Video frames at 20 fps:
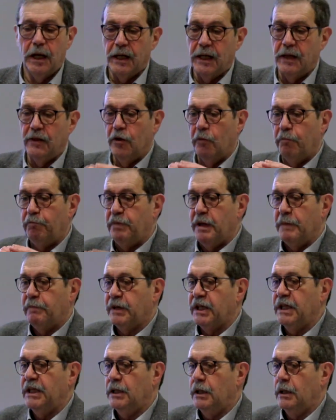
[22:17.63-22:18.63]
In the
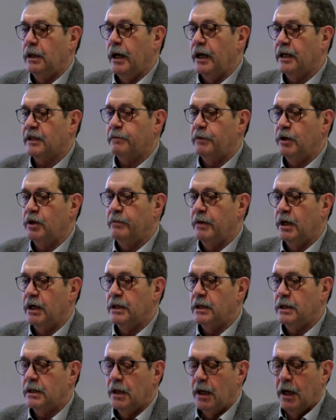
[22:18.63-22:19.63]
Pipkin
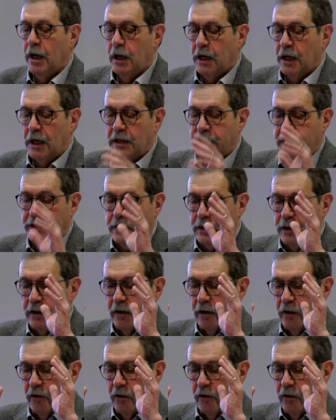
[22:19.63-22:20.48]
experiment, it's